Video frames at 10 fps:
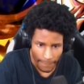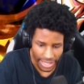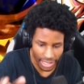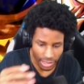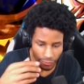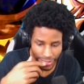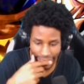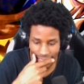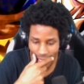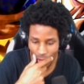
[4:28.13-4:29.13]
Get us off
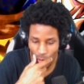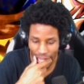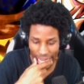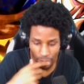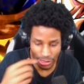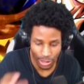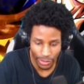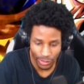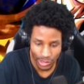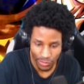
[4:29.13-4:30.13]
Int. I don't want Int with
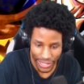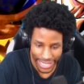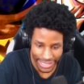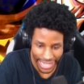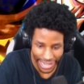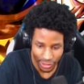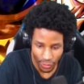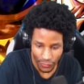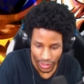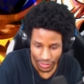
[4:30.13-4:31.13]
two freaking tack on the
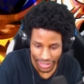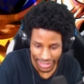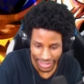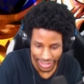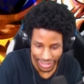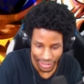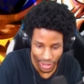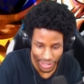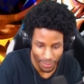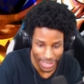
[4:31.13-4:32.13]
field. No, no, no, no.
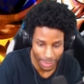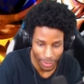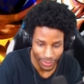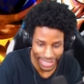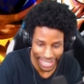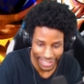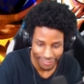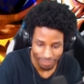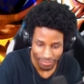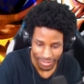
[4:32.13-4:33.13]
Y'all can miss me with that.
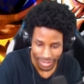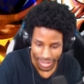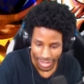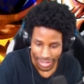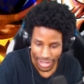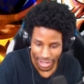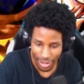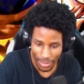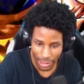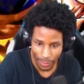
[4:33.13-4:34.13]
Y'all
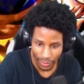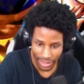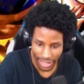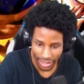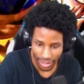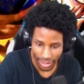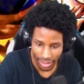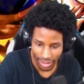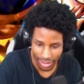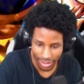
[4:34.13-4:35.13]
can miss me with that.
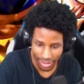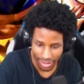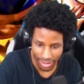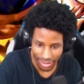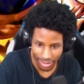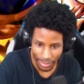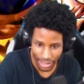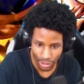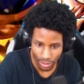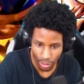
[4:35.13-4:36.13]
Uh, Making
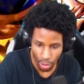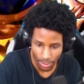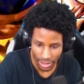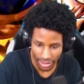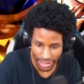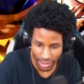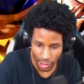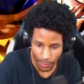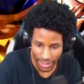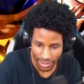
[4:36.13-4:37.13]
sure the orbs look nice and
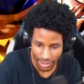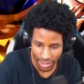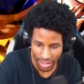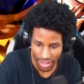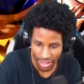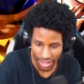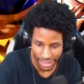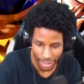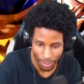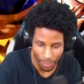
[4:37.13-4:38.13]
spicy. Get
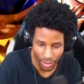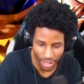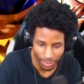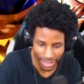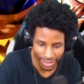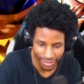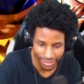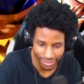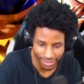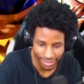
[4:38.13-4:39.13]
that purple to come
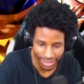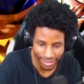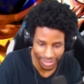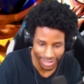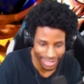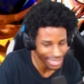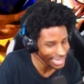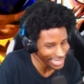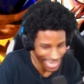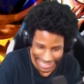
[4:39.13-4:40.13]
down.
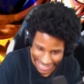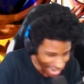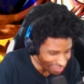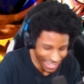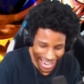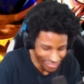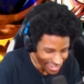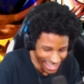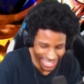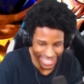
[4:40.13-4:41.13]
Uh, that's not what I
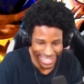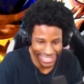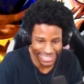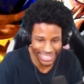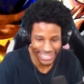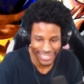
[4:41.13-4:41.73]
wanted. Nice.